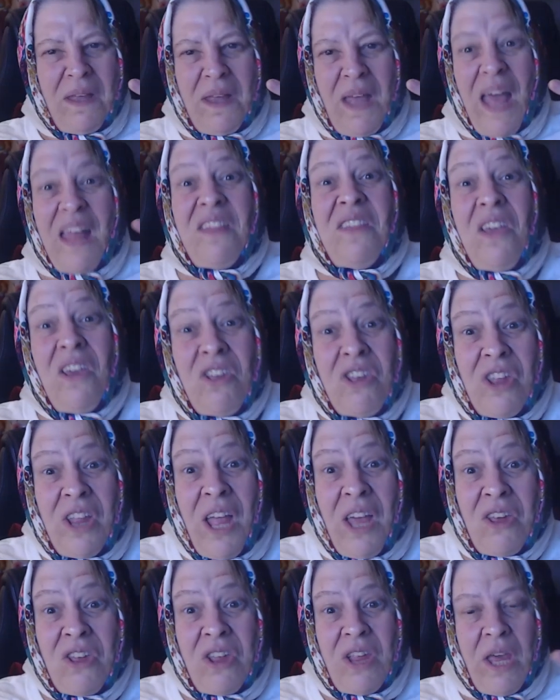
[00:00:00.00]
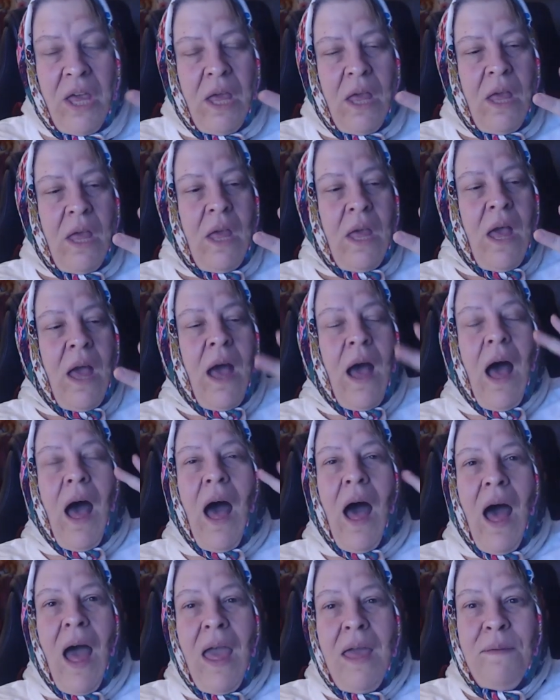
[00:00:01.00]
addiction actually.
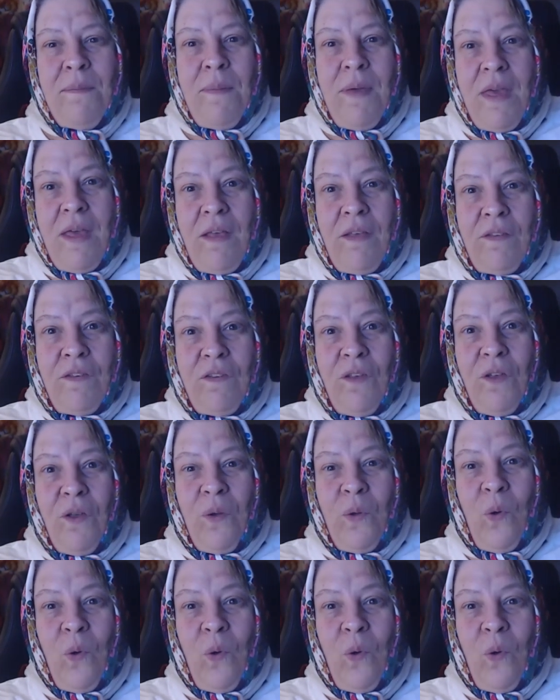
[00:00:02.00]
I miss